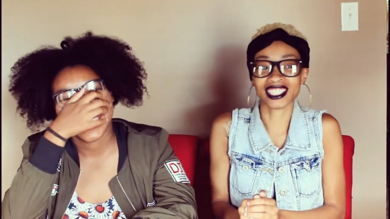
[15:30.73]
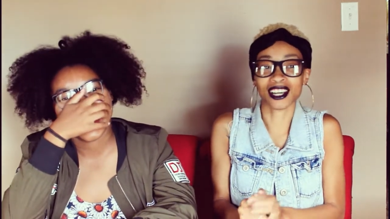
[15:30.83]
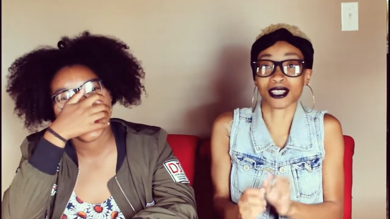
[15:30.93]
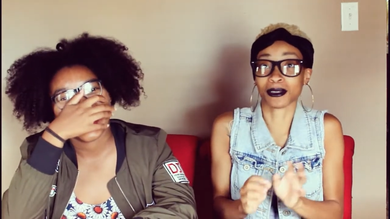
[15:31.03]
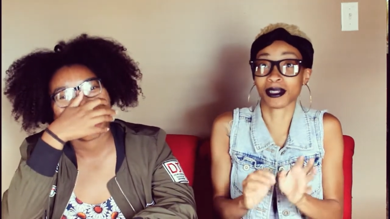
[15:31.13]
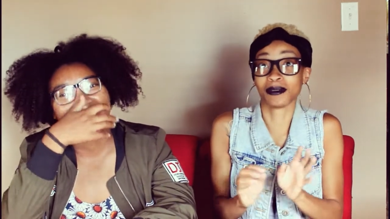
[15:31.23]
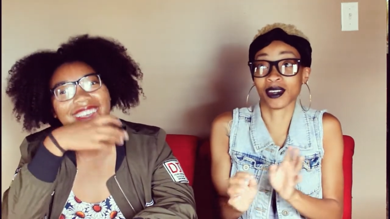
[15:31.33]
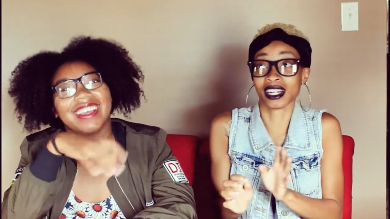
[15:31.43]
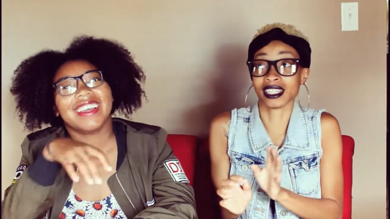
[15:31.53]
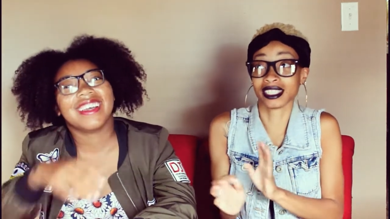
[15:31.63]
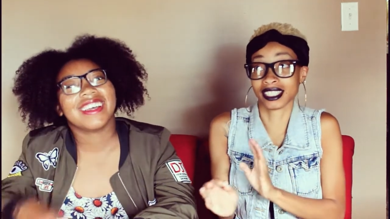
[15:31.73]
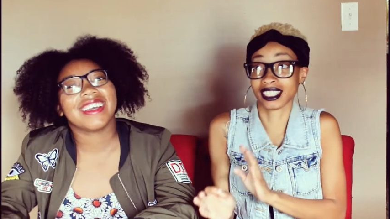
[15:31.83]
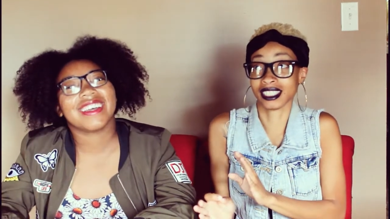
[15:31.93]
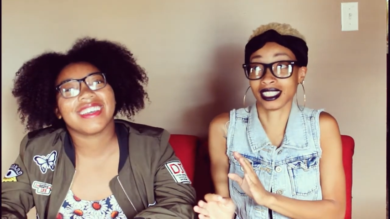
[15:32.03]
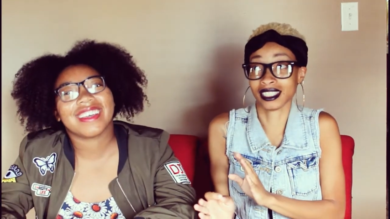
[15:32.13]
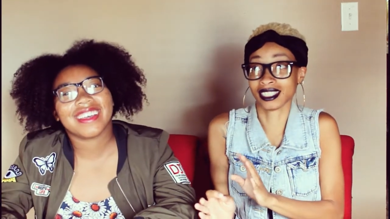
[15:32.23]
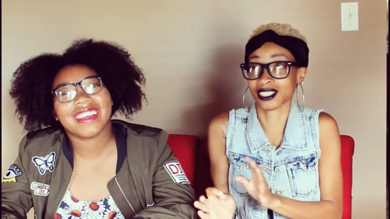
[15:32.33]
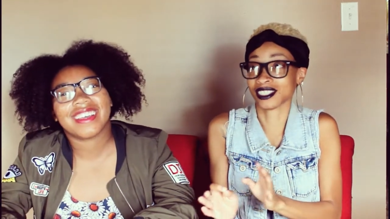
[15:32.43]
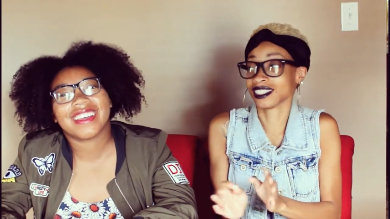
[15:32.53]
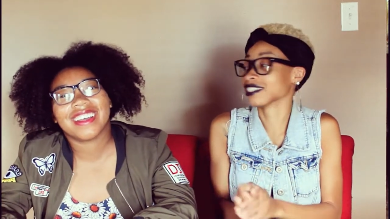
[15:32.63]
Speaker 1: A three phrase sentence.
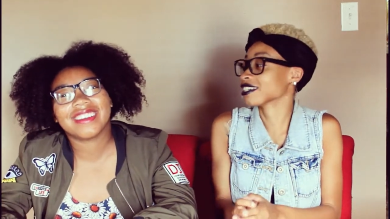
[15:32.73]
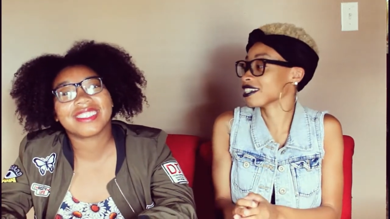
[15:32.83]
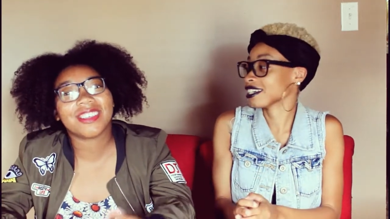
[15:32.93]
A